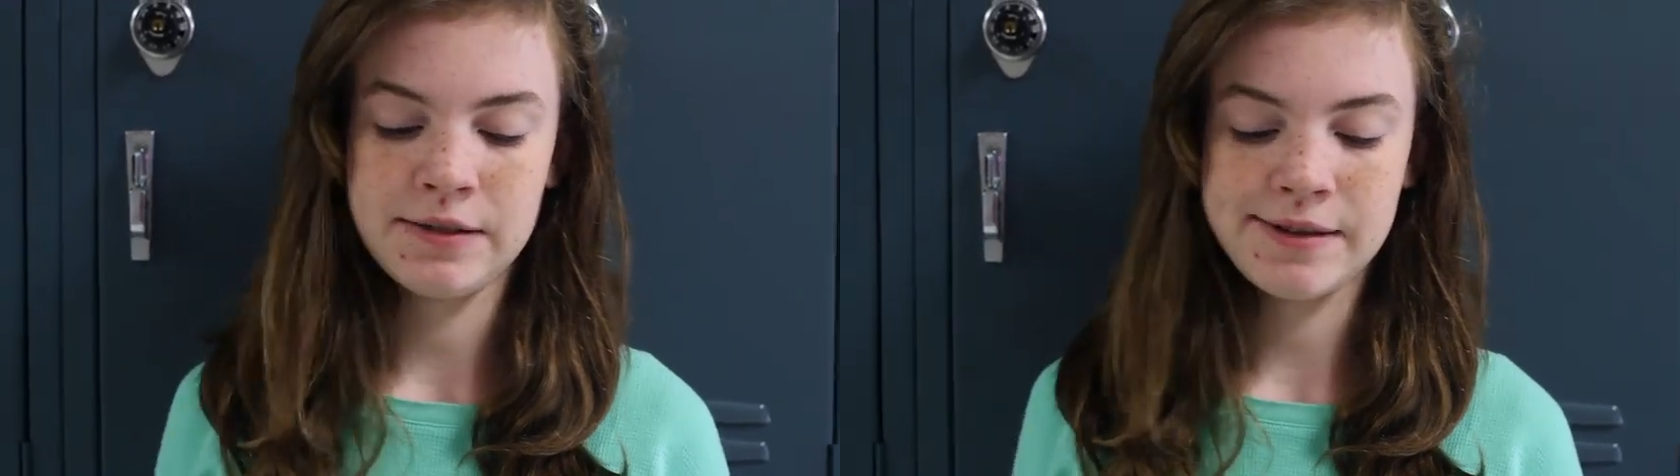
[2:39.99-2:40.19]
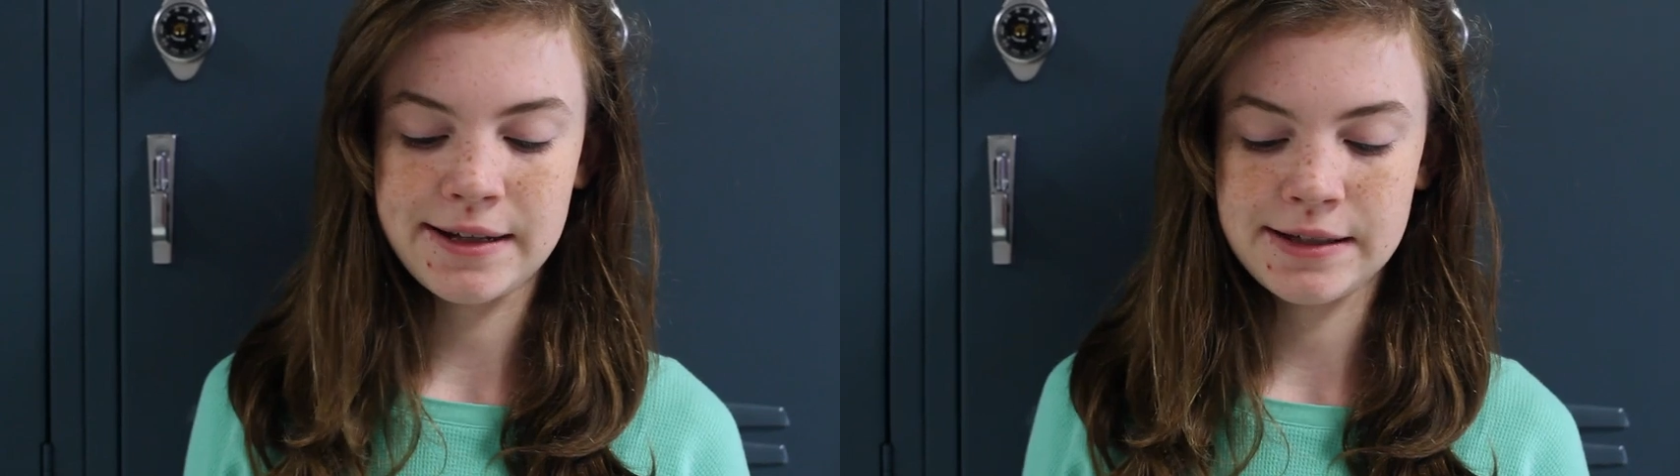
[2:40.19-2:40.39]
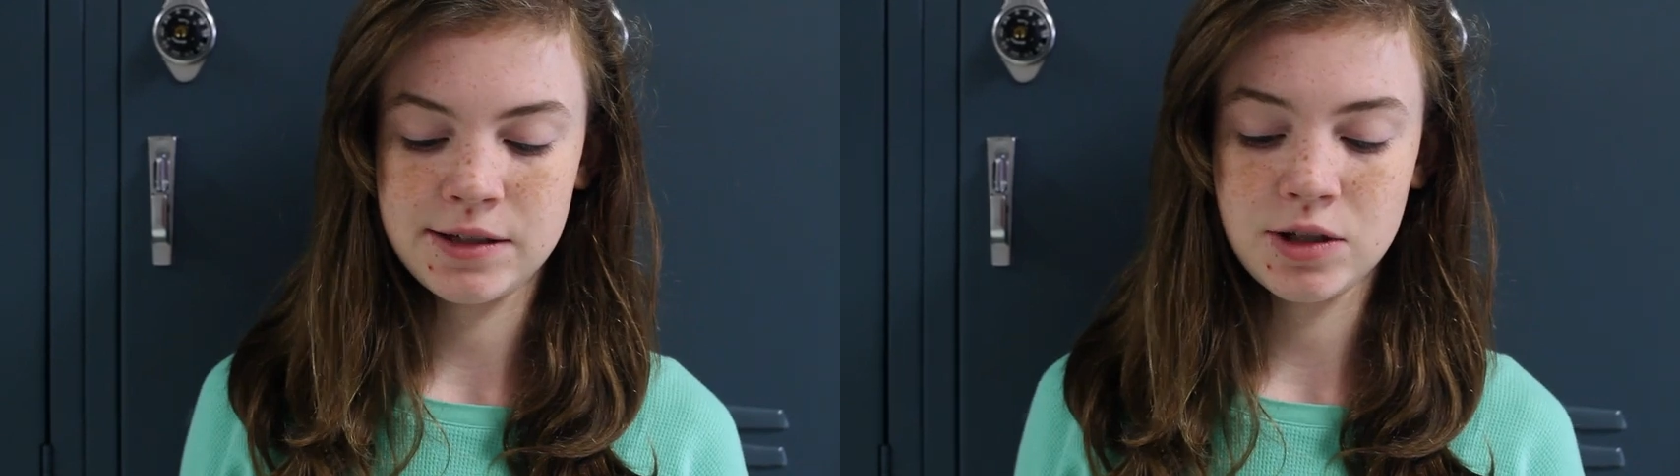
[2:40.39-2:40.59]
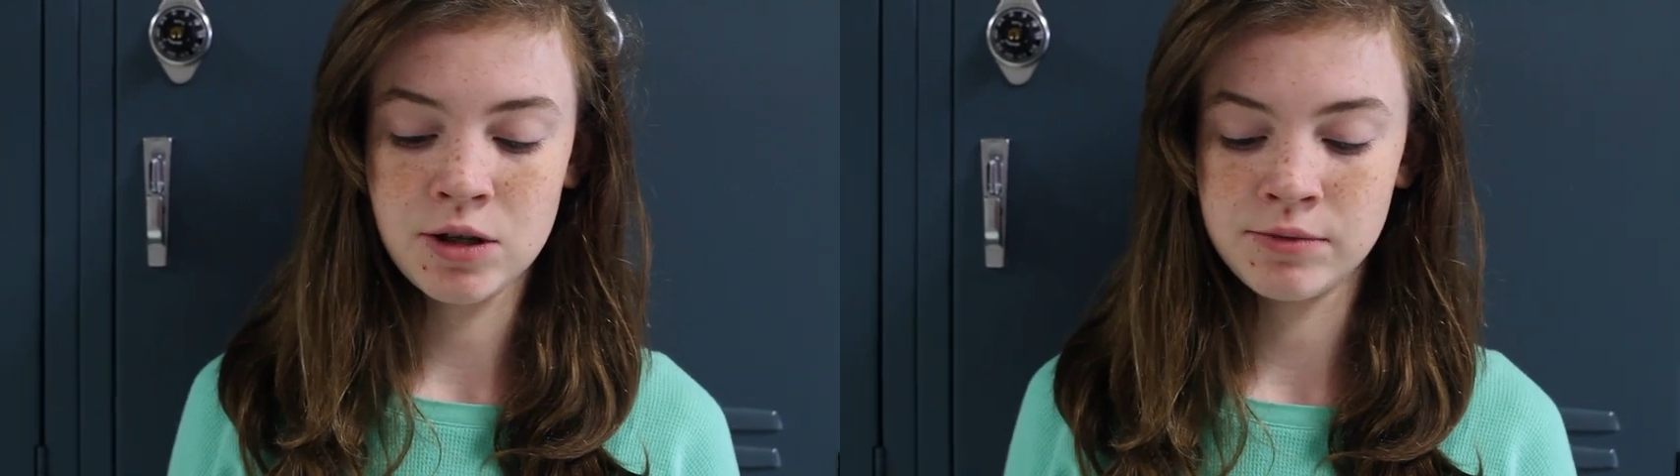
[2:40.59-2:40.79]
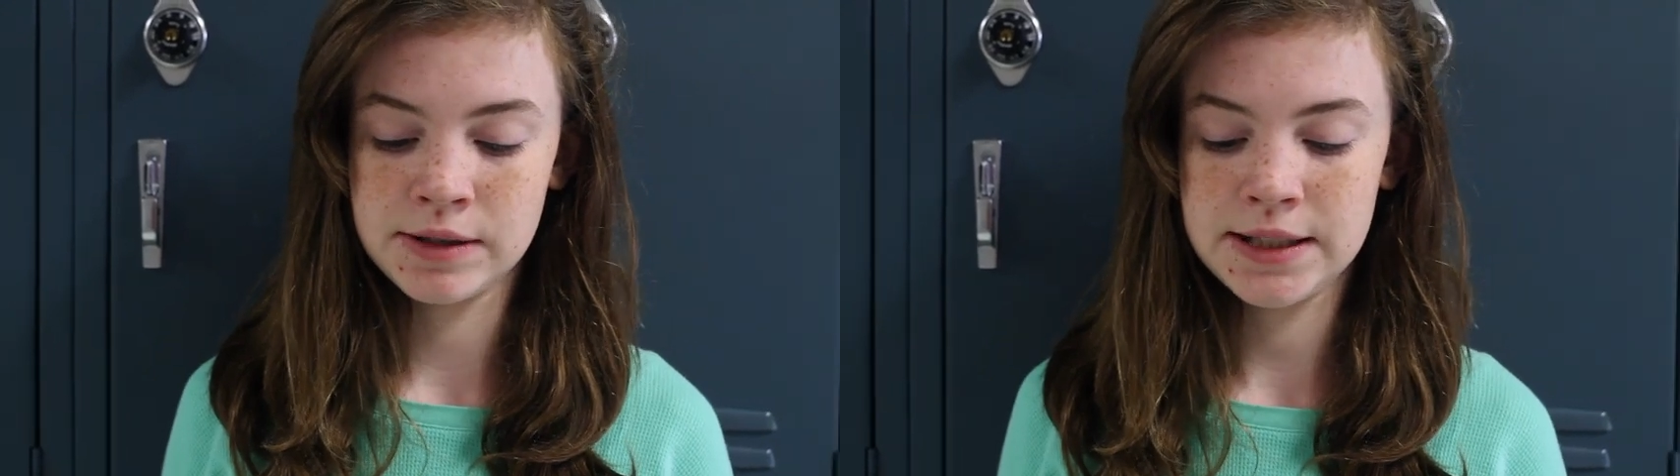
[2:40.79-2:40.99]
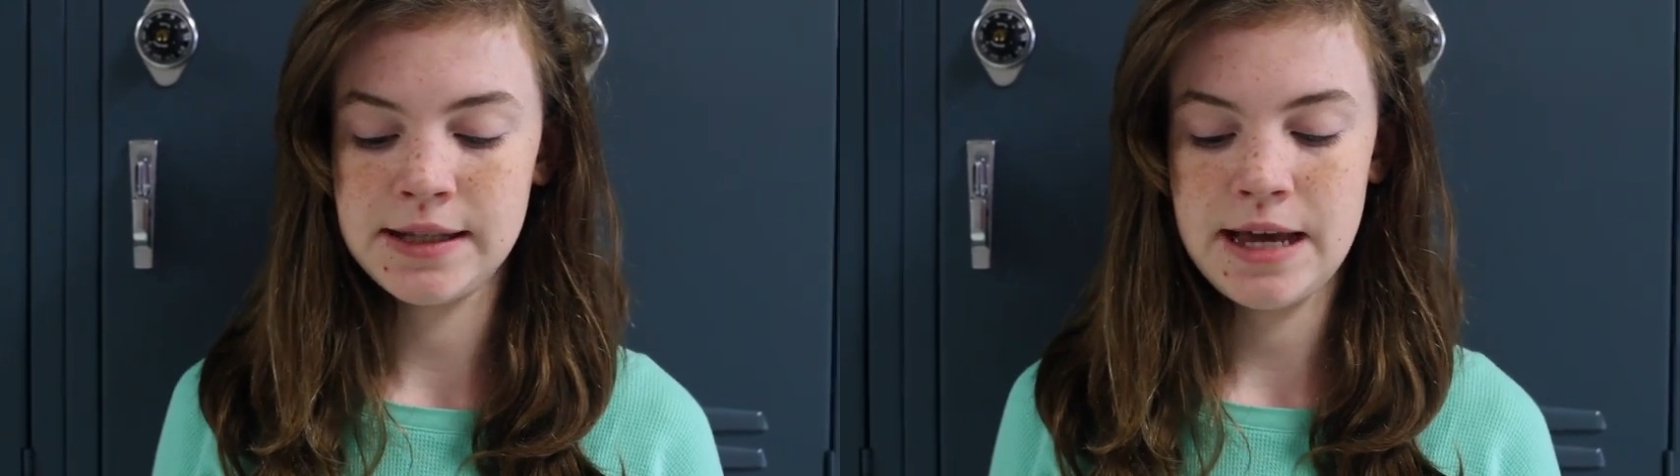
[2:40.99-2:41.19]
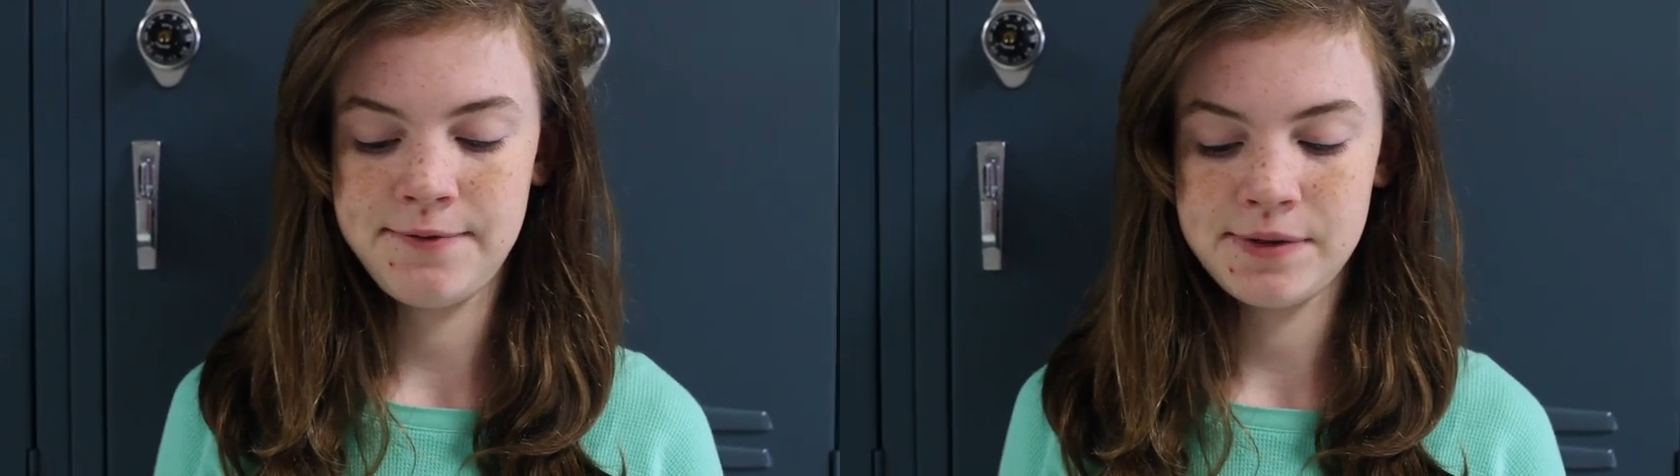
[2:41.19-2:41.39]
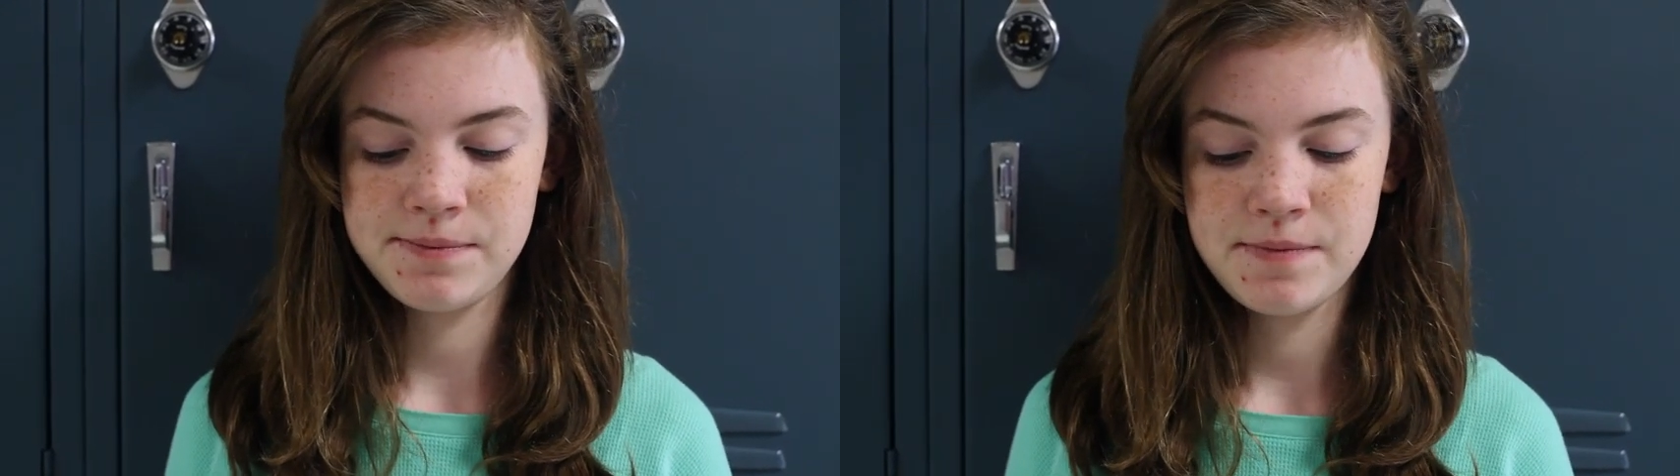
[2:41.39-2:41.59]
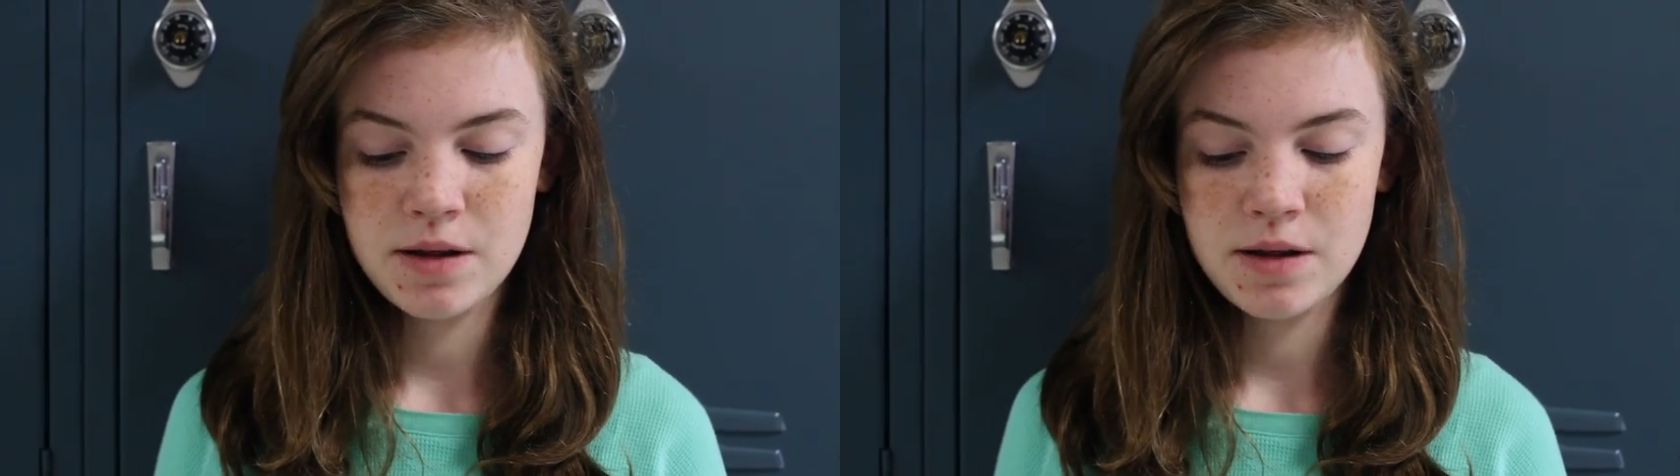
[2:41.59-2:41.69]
Texas owned slaves.